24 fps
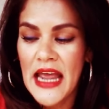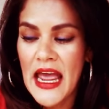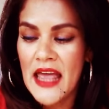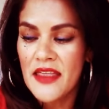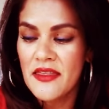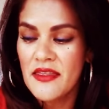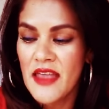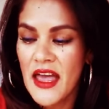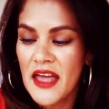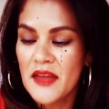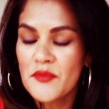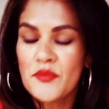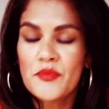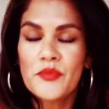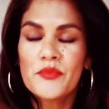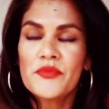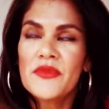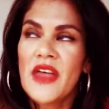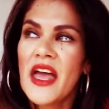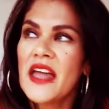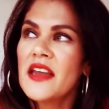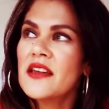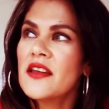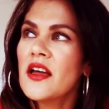And that
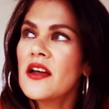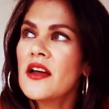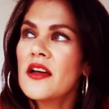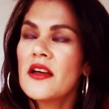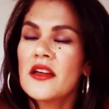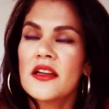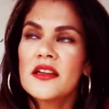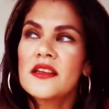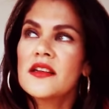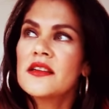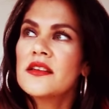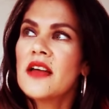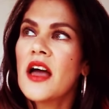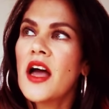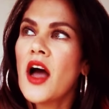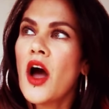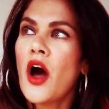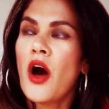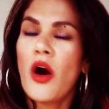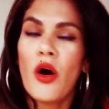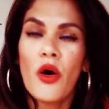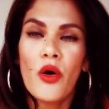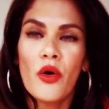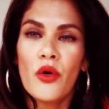that
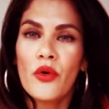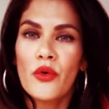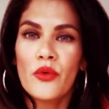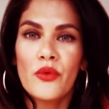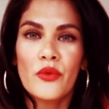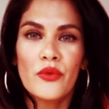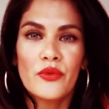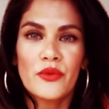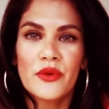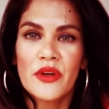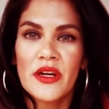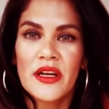whole